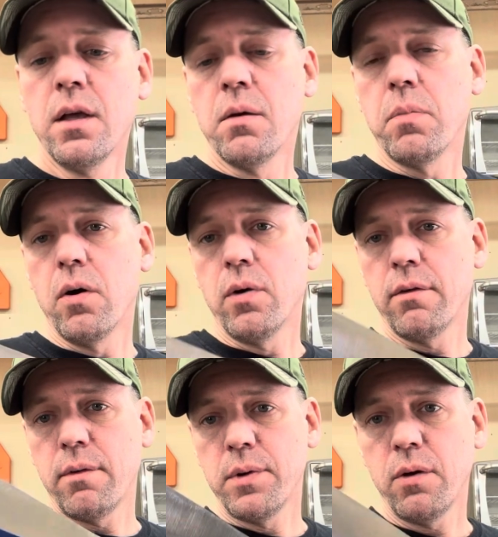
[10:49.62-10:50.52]
But whenever
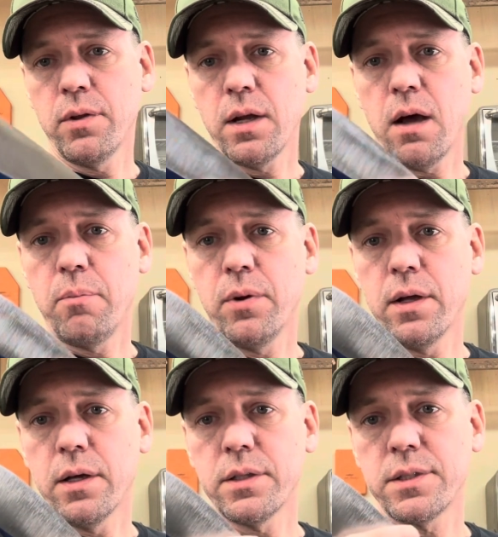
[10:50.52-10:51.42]
I'm done with it, I'll put
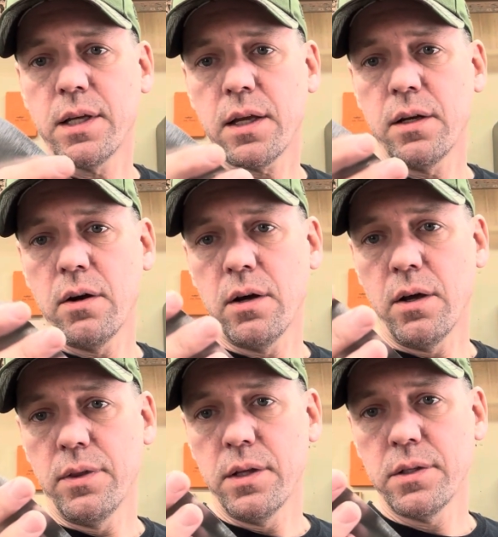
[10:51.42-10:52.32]
a secondary
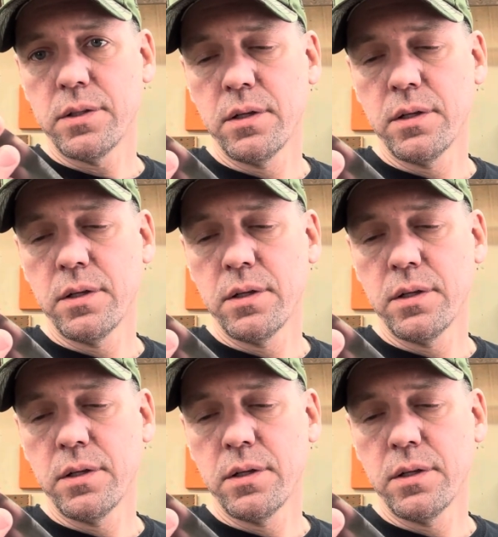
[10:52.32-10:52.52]
on this.